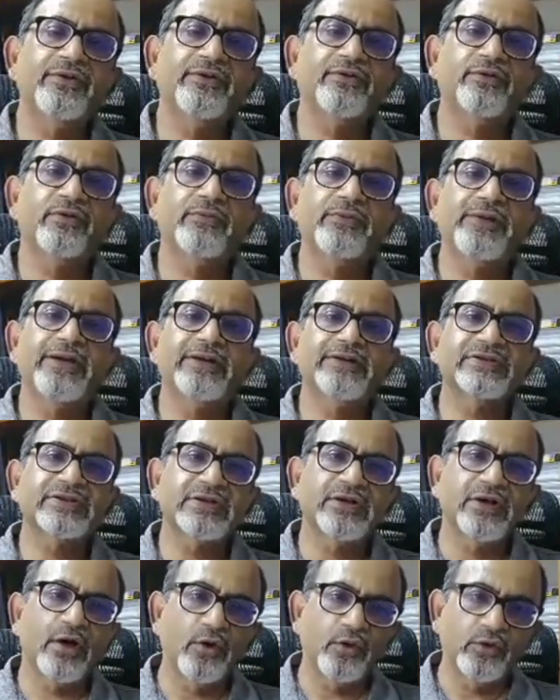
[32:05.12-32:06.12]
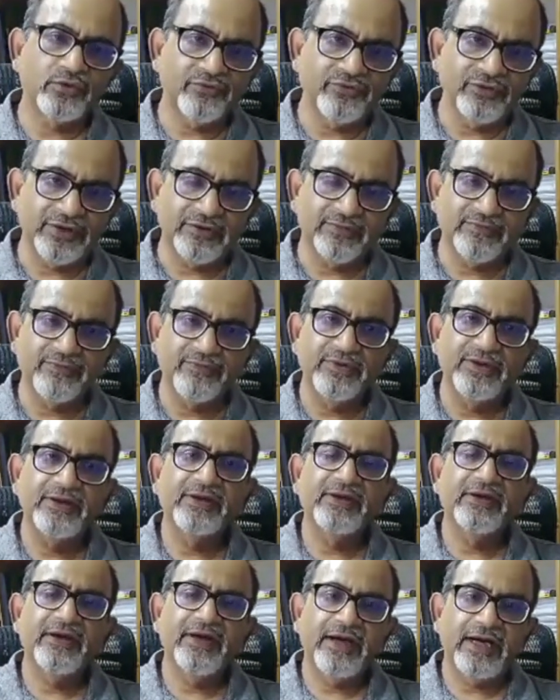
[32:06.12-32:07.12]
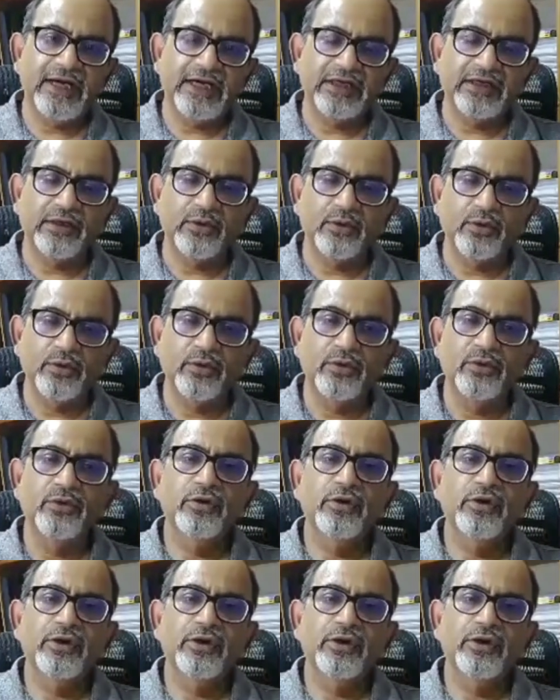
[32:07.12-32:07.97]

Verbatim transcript: should be a scout film, head low,